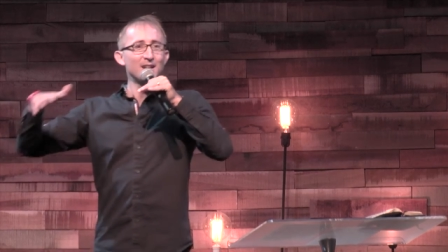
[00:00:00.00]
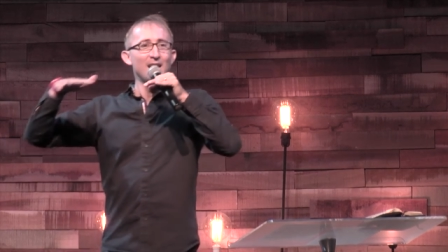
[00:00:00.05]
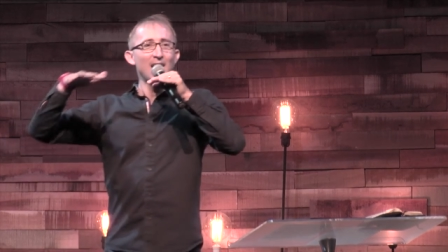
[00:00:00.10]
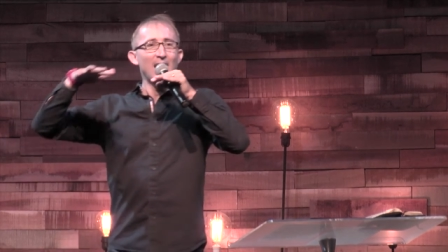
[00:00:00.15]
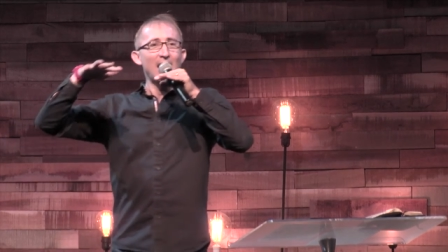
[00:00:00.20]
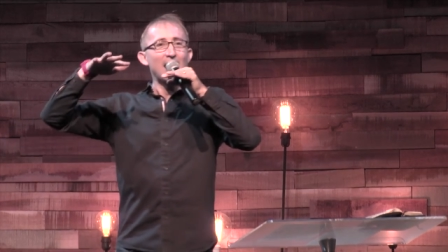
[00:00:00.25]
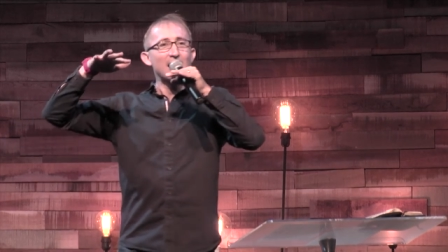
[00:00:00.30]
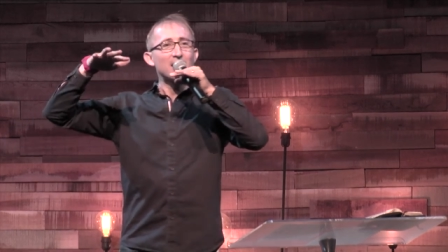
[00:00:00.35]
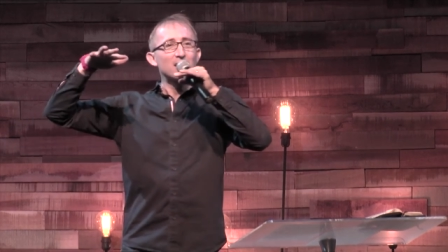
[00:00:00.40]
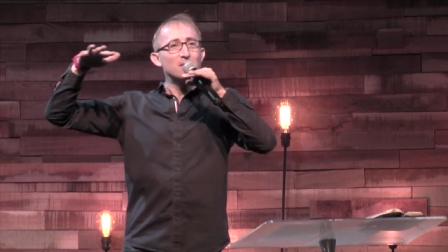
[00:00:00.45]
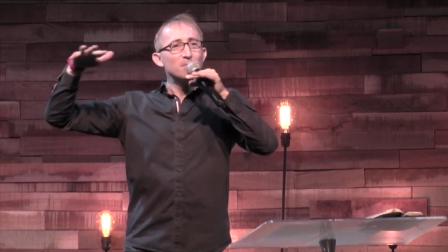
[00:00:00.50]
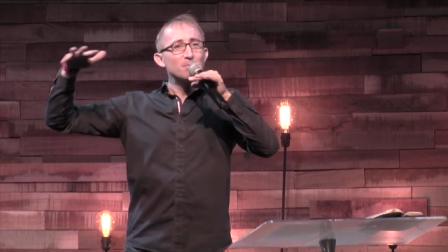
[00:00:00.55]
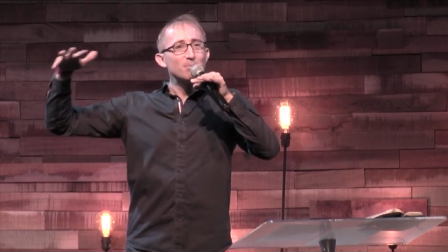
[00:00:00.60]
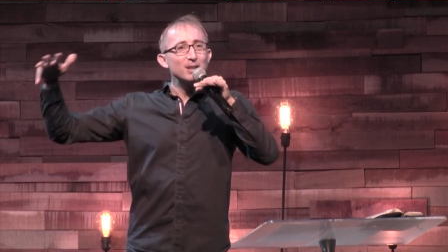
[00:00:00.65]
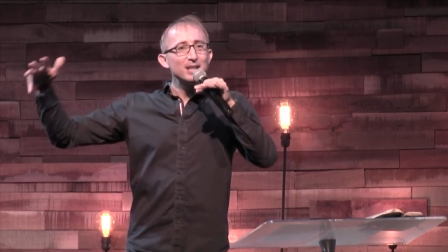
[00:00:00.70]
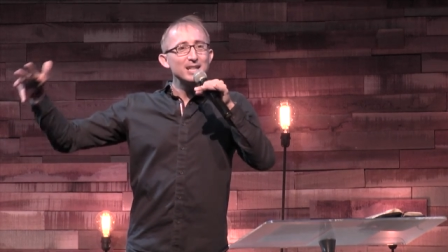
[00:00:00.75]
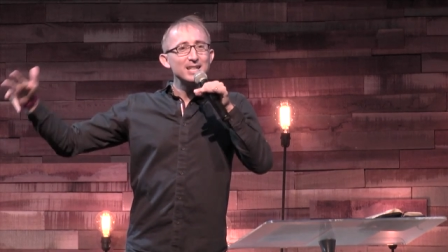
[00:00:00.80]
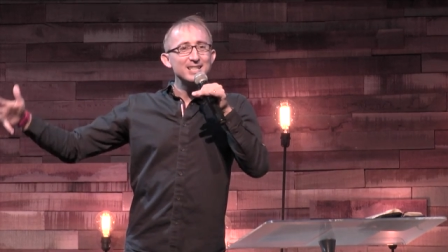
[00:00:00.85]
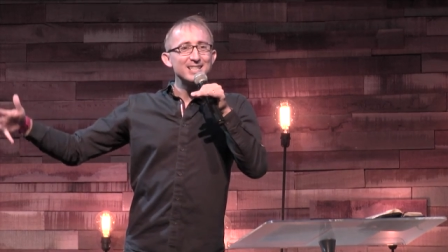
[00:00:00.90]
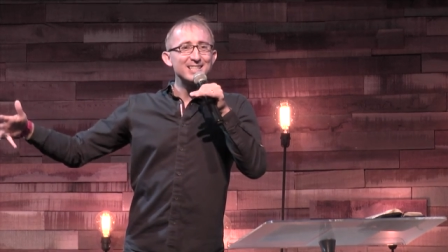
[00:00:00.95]
and
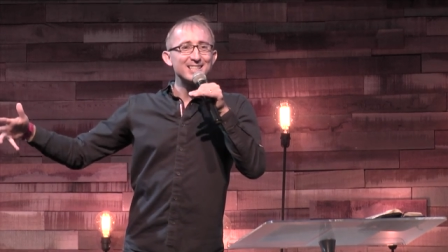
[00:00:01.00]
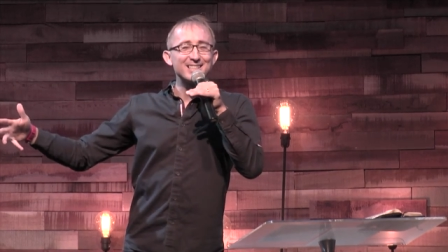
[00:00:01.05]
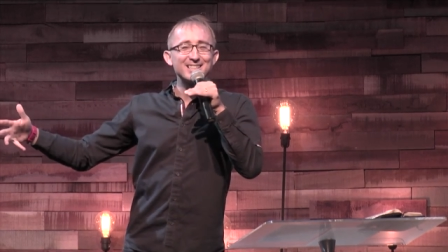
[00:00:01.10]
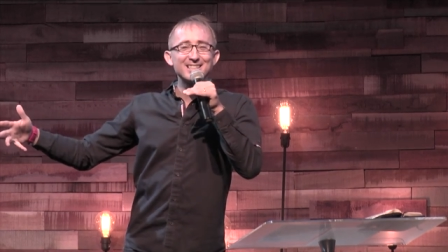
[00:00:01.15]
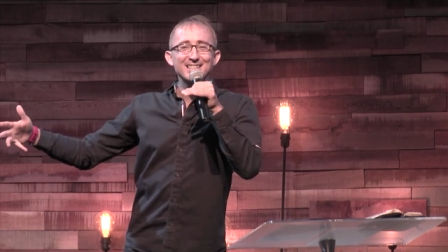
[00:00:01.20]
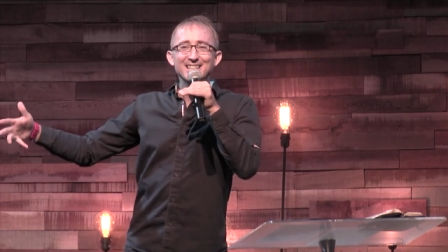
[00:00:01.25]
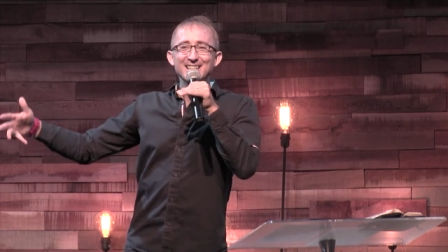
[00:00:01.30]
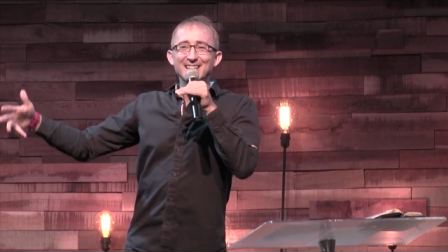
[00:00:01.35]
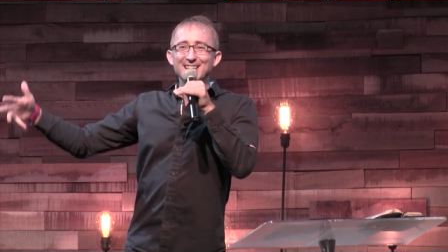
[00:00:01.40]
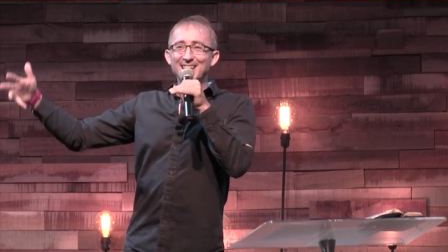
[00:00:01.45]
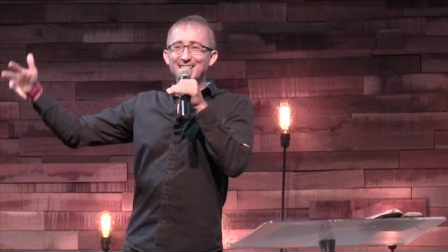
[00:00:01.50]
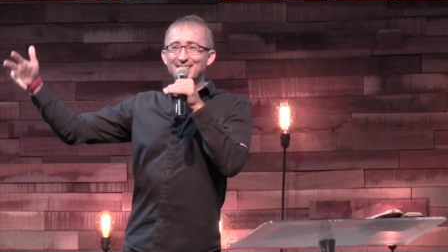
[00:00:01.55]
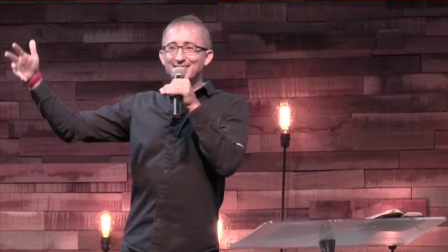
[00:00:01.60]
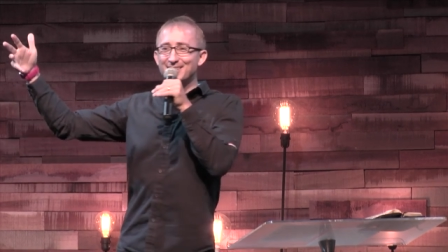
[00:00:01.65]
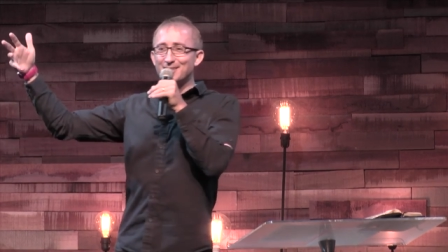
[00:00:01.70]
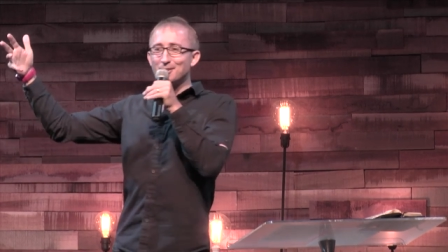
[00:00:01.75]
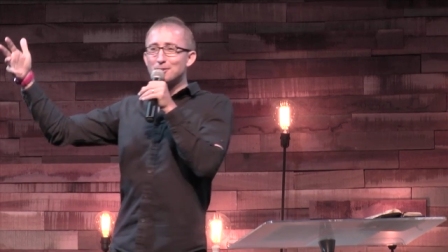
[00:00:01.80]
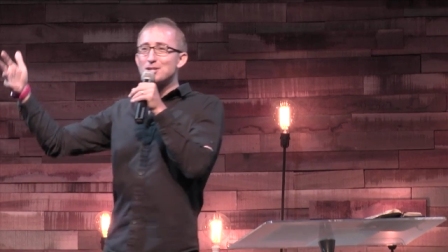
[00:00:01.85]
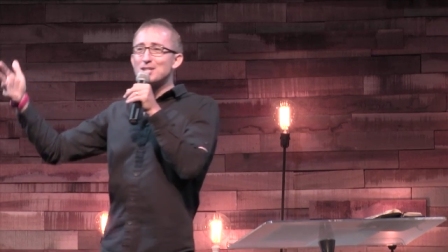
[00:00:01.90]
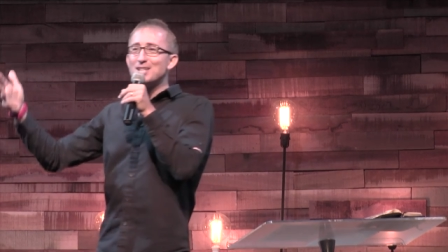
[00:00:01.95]
completed
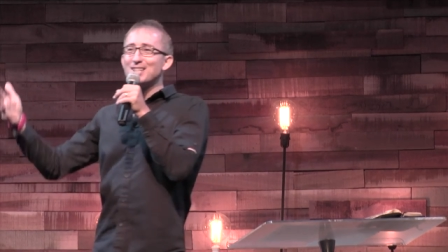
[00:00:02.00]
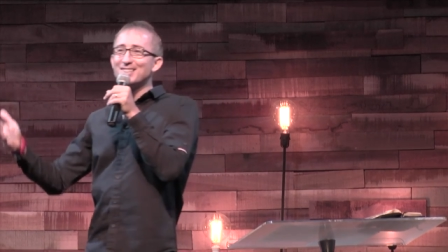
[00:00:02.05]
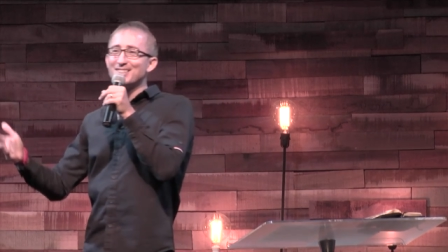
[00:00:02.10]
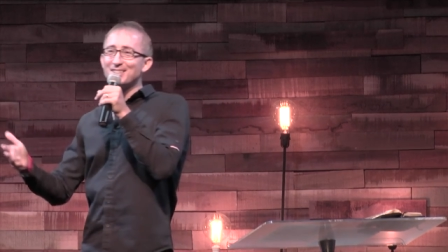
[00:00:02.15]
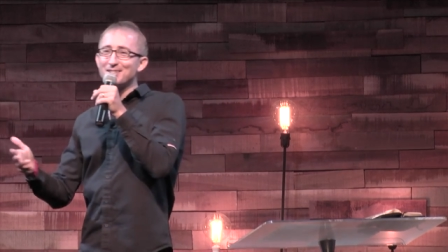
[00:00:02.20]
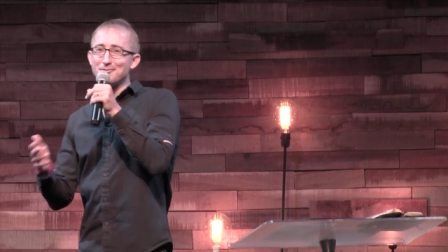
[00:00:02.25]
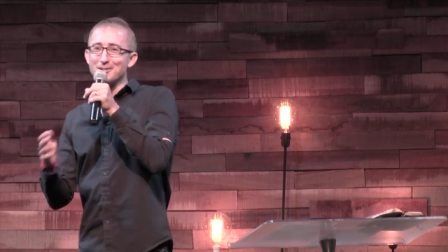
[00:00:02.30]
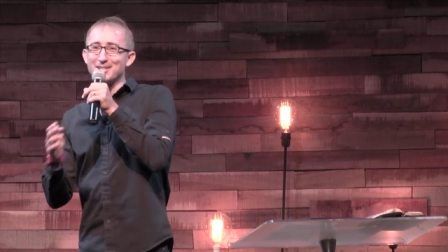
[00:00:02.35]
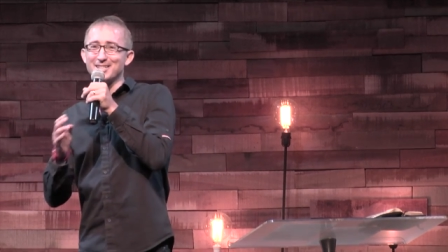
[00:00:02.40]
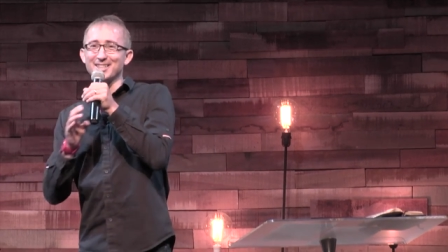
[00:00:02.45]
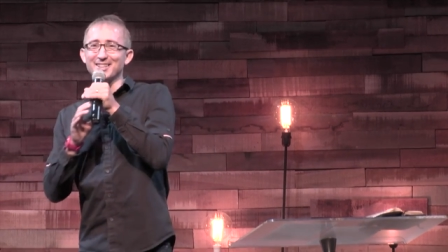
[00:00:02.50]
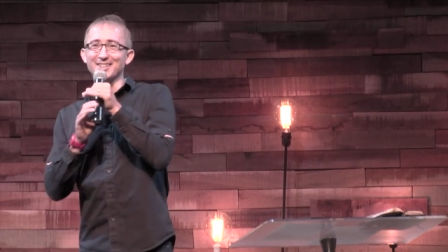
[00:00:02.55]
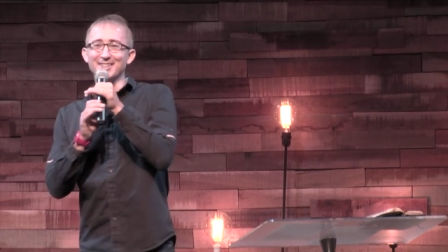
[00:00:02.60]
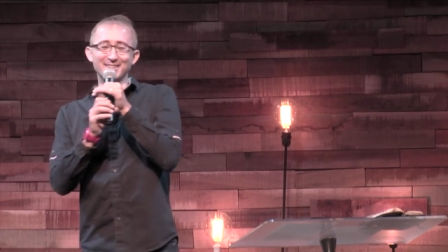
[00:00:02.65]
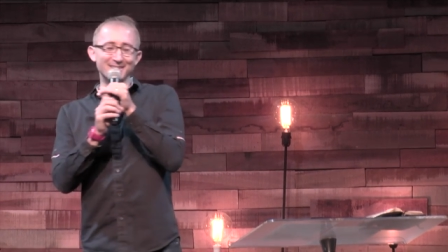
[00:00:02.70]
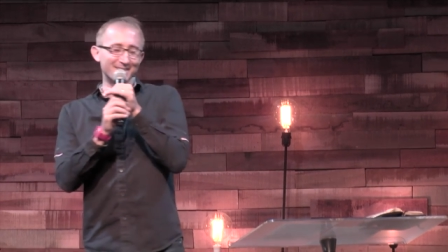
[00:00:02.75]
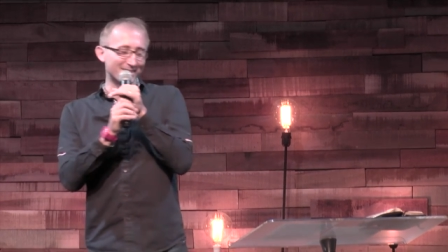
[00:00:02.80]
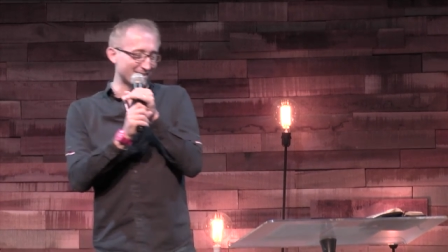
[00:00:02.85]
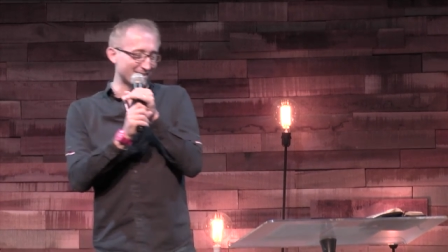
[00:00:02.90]
until Jesus returns